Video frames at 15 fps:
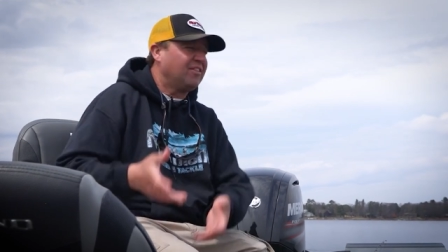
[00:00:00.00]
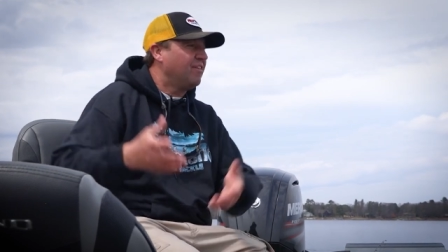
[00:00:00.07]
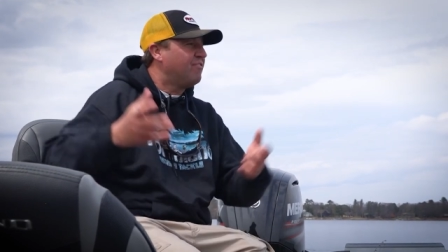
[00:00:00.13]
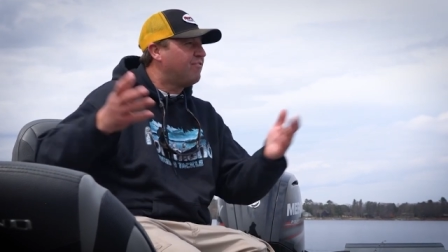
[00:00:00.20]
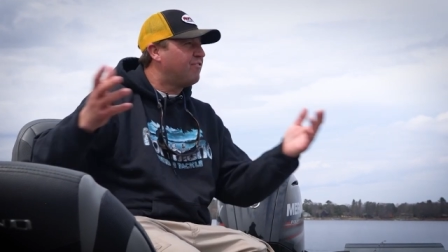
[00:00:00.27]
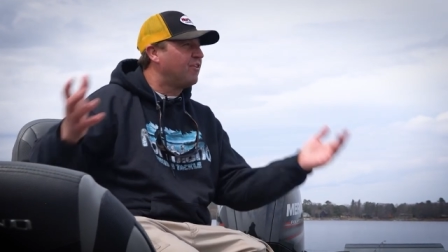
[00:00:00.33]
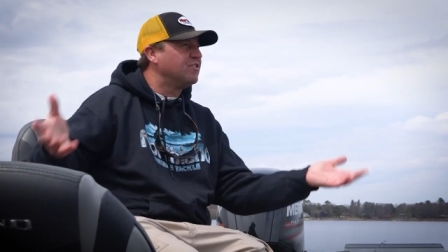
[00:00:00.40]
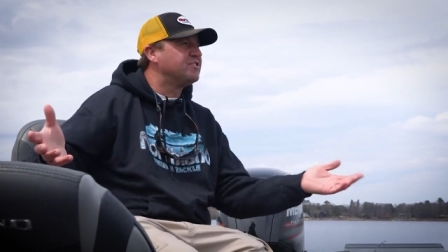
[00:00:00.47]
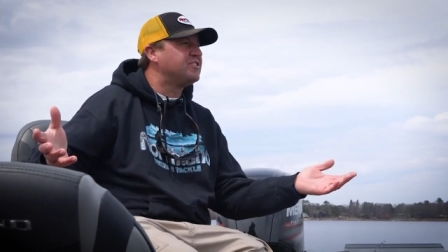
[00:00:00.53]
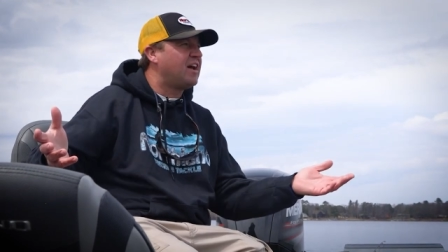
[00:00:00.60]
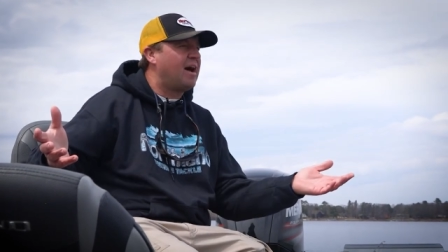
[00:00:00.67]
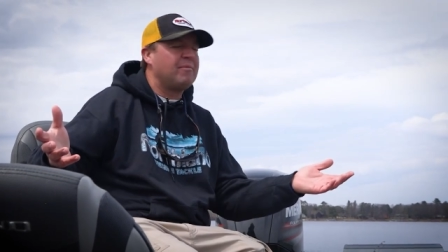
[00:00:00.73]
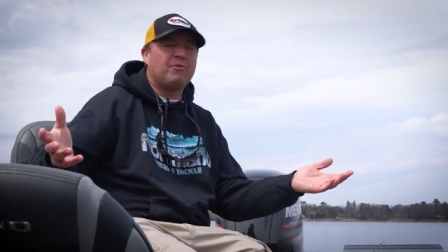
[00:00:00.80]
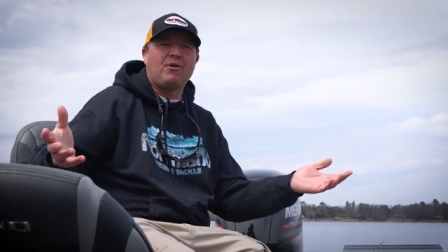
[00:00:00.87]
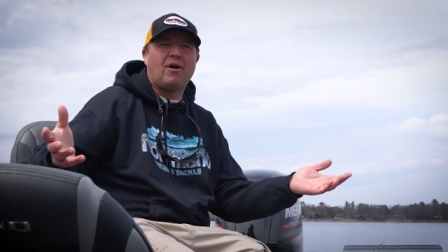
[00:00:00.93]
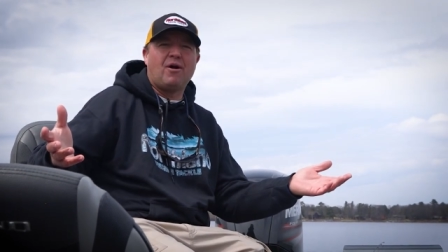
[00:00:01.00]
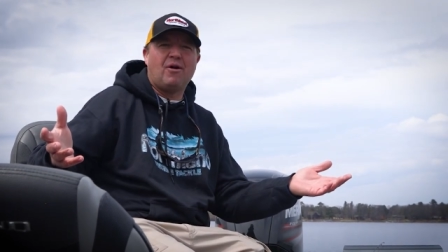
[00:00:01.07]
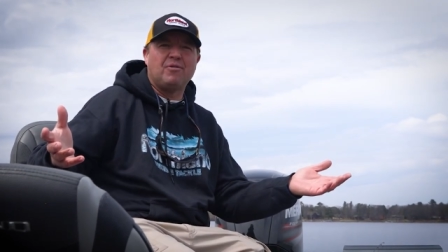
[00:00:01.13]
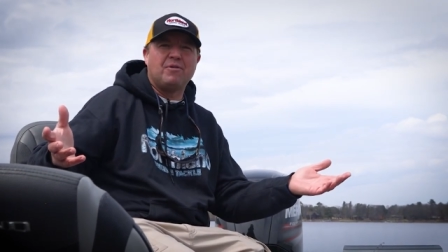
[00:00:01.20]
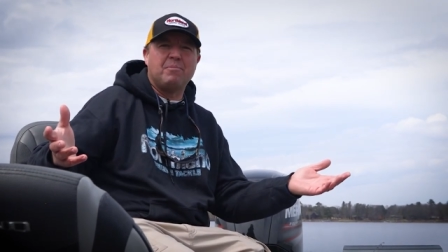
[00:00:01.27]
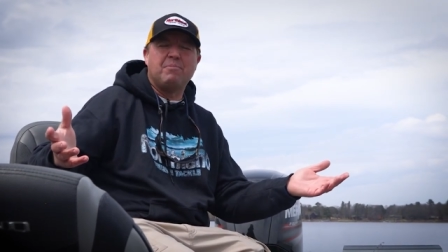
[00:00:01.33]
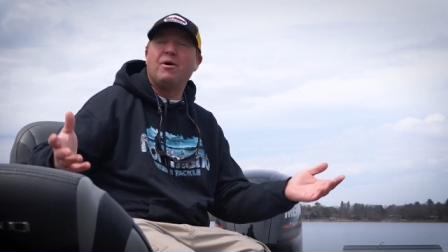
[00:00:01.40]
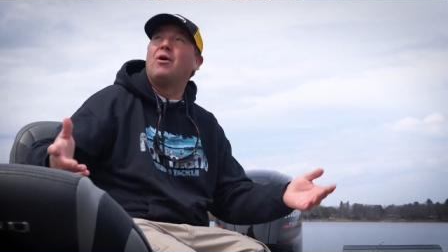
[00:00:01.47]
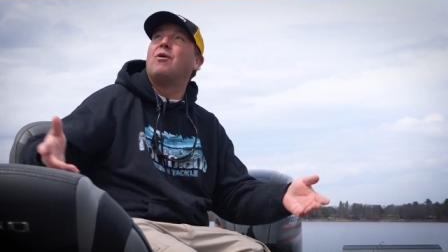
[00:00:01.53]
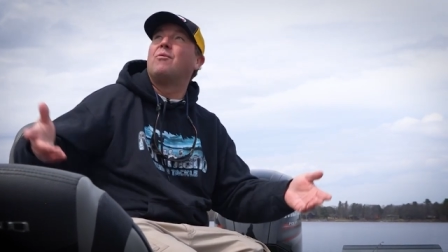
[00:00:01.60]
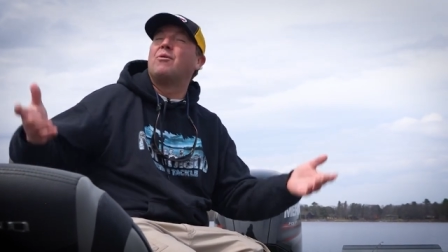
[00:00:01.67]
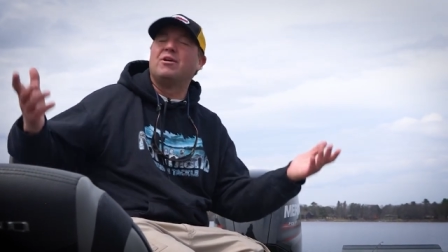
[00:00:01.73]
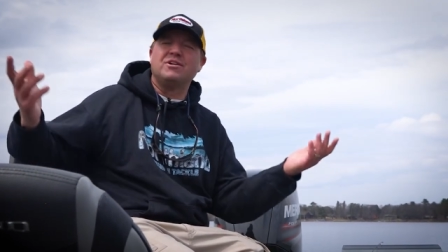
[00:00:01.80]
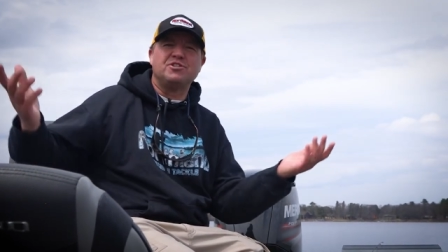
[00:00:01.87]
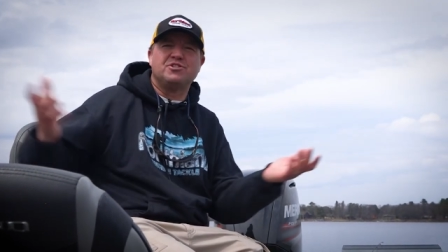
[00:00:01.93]
The first time they're out in the boat,
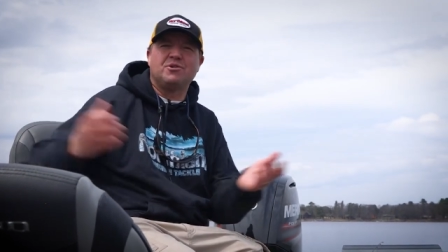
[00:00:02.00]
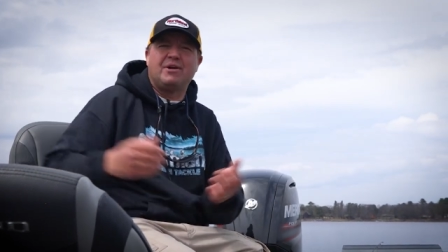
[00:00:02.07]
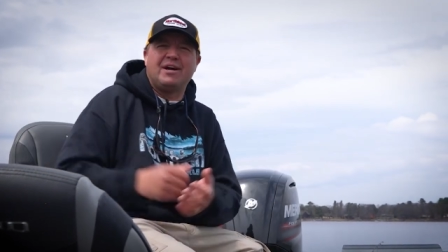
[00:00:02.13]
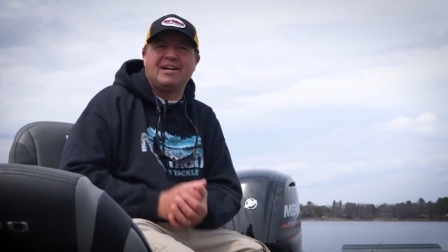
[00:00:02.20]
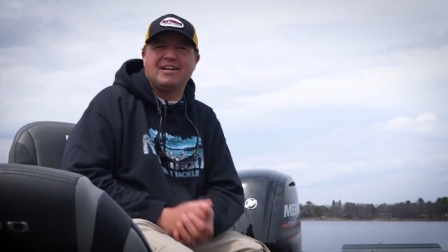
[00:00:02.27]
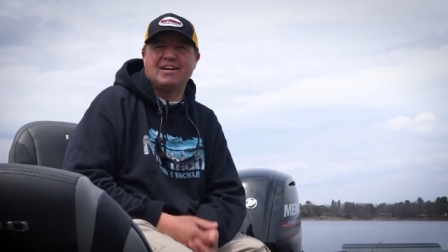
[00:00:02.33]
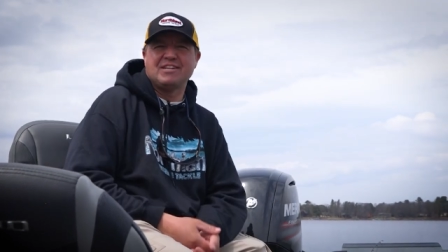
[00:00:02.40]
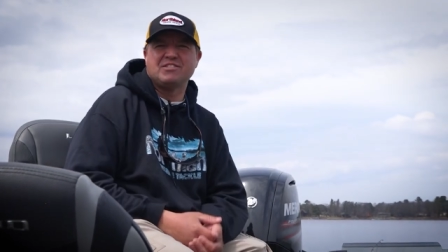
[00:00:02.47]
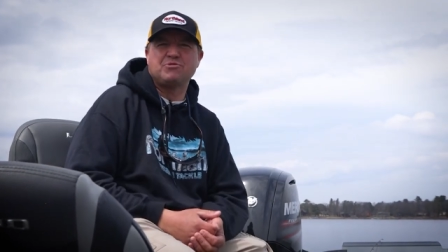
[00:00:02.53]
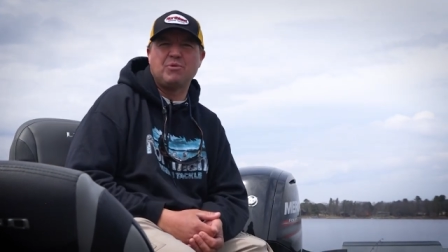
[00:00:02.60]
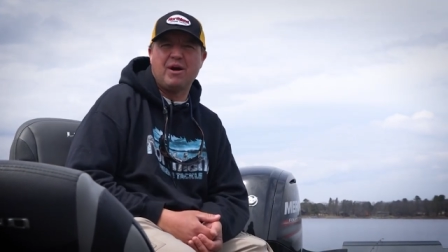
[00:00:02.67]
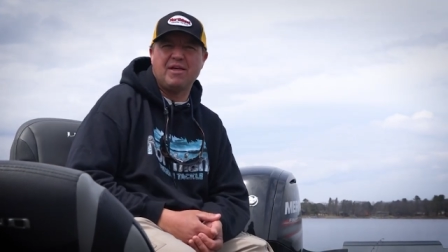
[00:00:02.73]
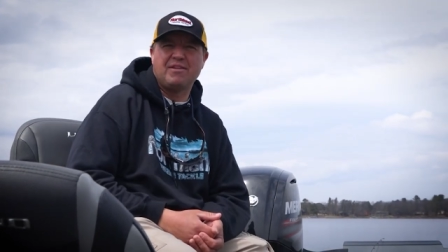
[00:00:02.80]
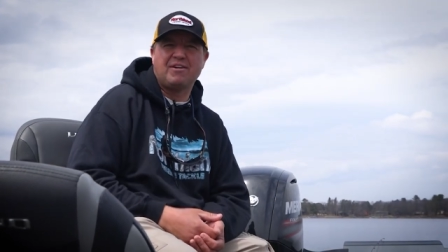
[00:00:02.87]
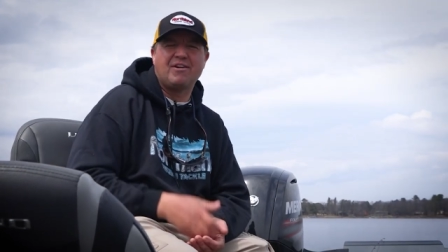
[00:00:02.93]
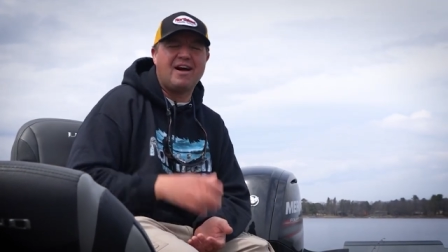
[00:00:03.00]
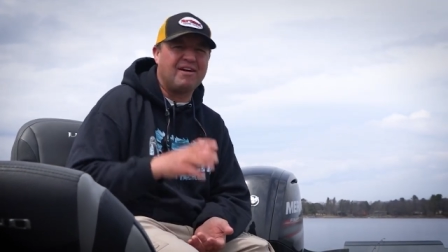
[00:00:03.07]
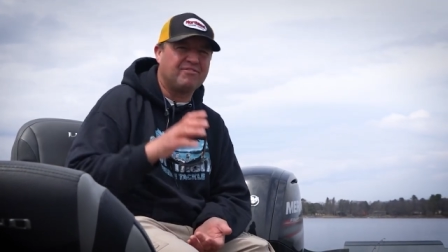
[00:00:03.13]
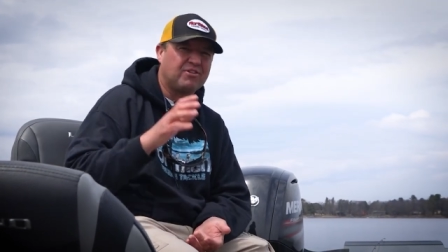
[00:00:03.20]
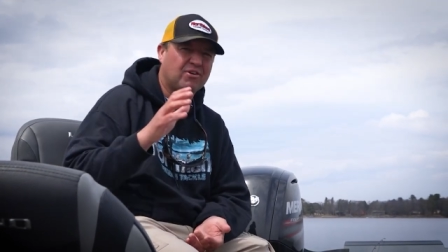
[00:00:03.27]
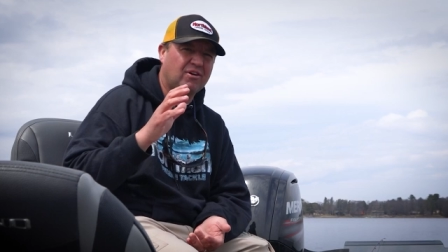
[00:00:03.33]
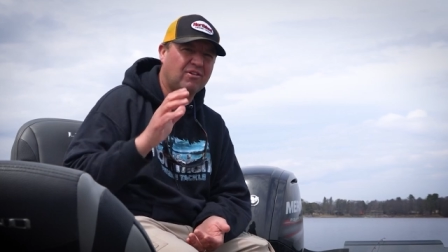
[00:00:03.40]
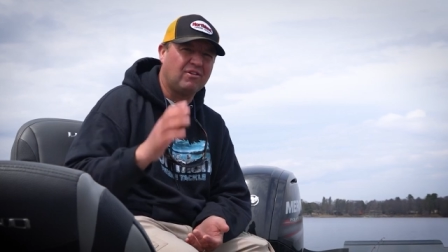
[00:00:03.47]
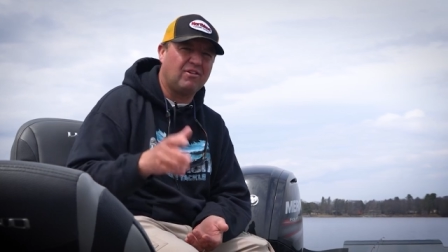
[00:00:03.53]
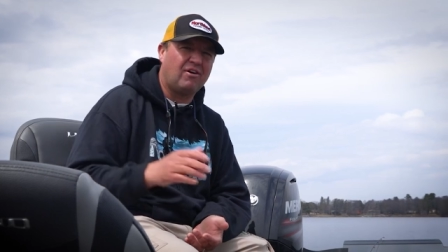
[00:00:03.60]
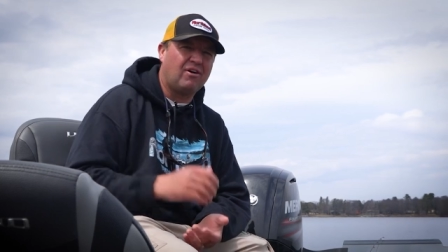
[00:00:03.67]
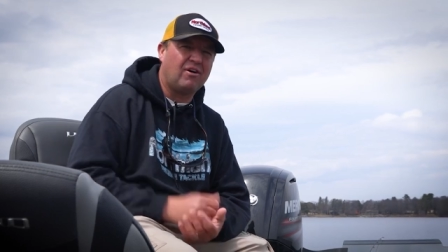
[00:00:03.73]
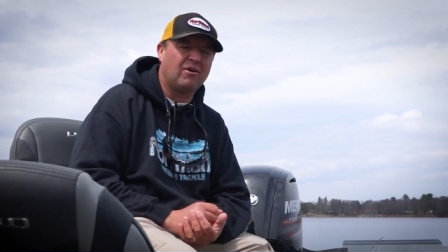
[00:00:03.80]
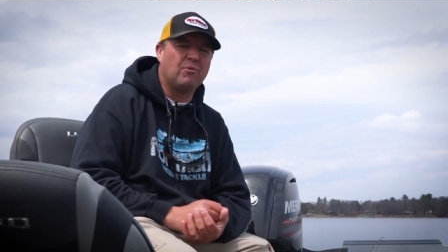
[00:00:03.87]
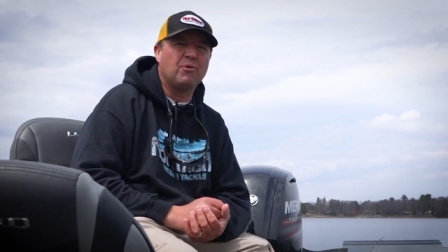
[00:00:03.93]
we're enjoying nice weather after a
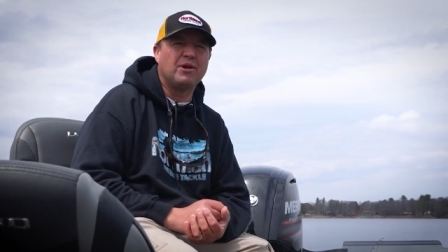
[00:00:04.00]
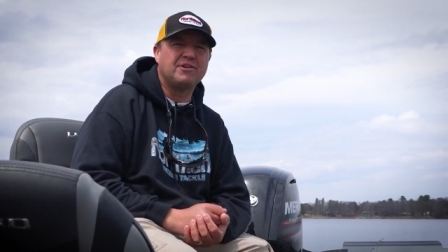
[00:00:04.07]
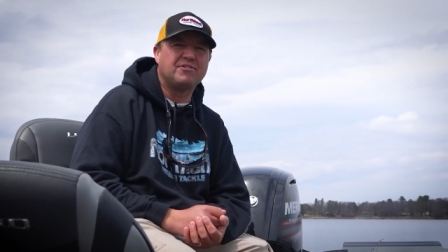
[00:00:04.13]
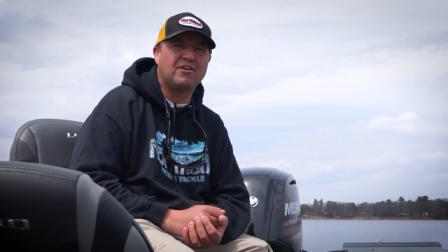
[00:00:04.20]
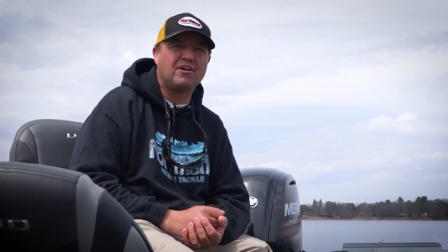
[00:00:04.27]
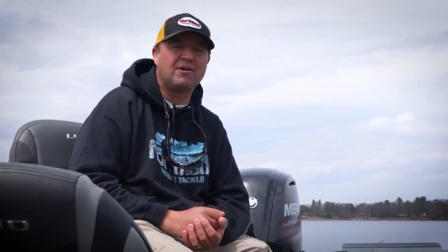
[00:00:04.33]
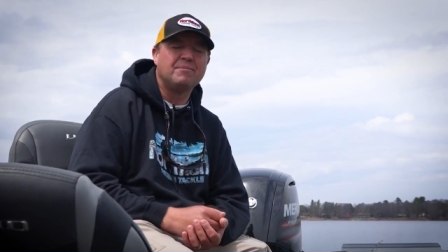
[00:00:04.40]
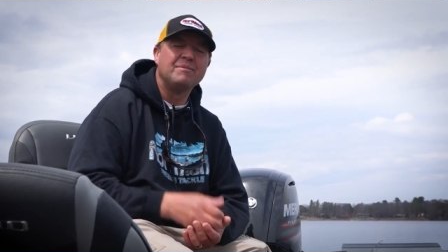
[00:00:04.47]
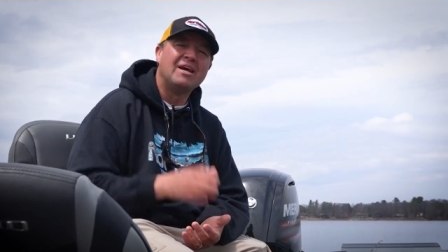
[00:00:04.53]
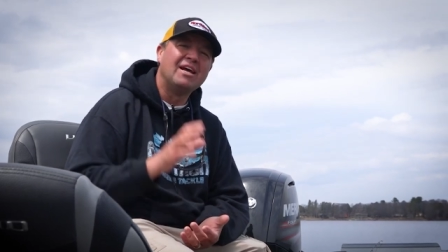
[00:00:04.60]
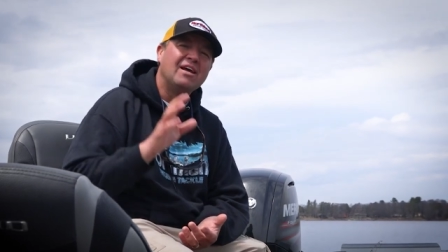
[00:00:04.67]
long winter.